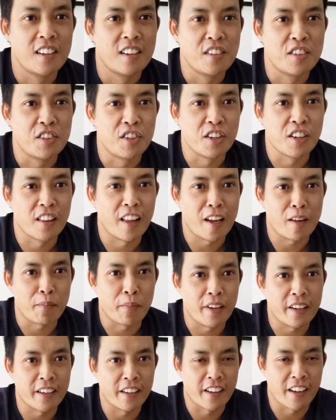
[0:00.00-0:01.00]
Do you like
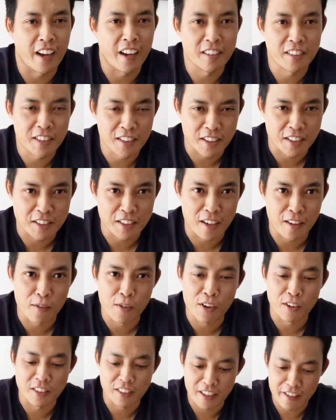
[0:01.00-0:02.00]
being a cartoonist? Oh,
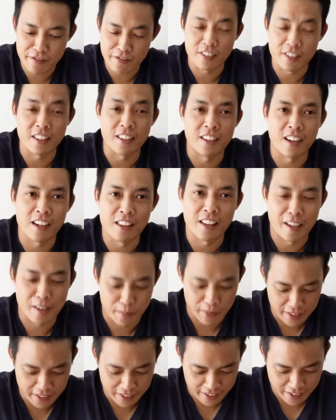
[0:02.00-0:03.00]
well, definitely I like
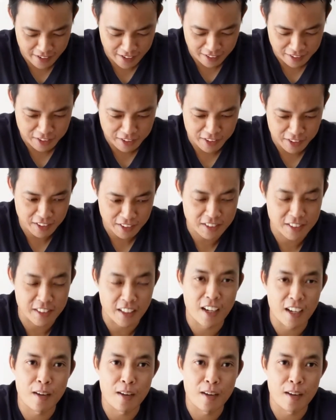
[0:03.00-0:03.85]
being a cartoonist.